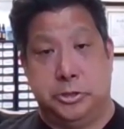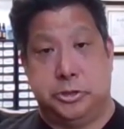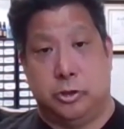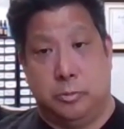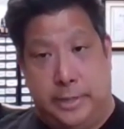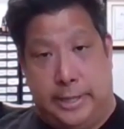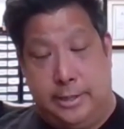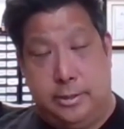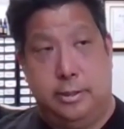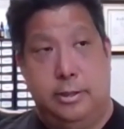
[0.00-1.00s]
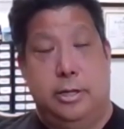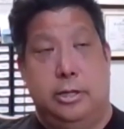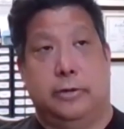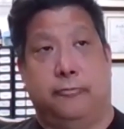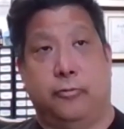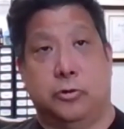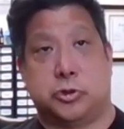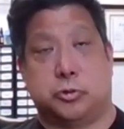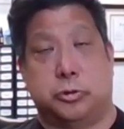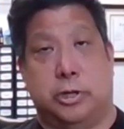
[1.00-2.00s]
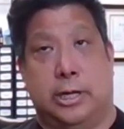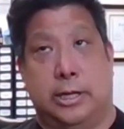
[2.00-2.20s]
into your bed the first